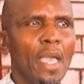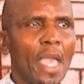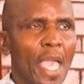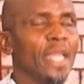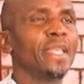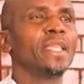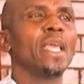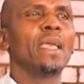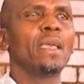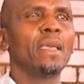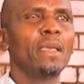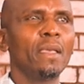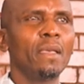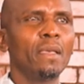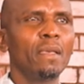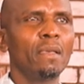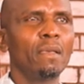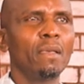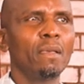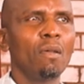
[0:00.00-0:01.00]
And uh,
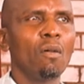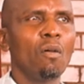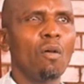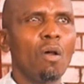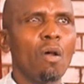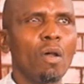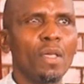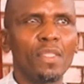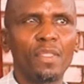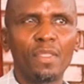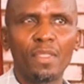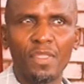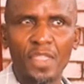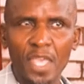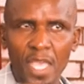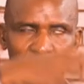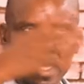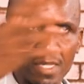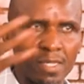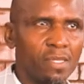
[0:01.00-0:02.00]

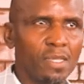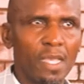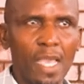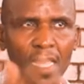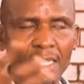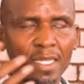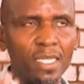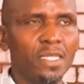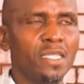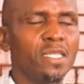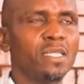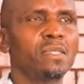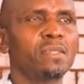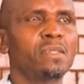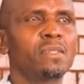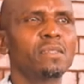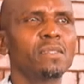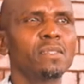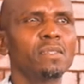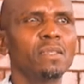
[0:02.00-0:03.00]
these
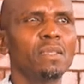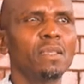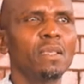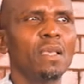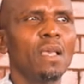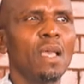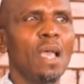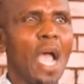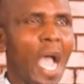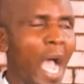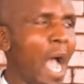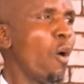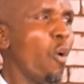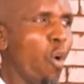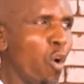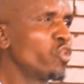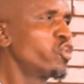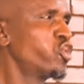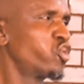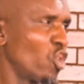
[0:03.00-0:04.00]
entities are
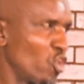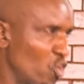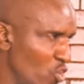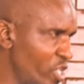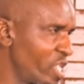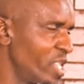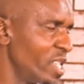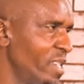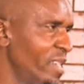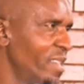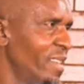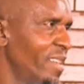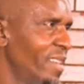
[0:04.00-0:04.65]
all solusi.